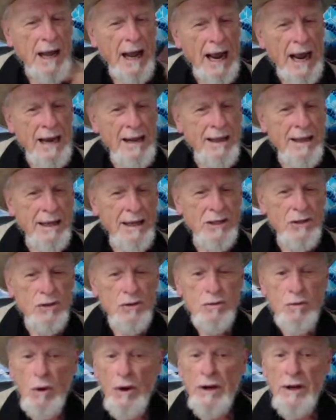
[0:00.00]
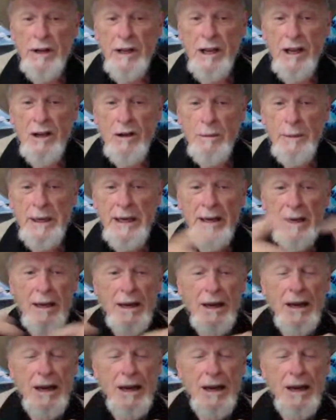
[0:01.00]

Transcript: Atheists wanted to kill me.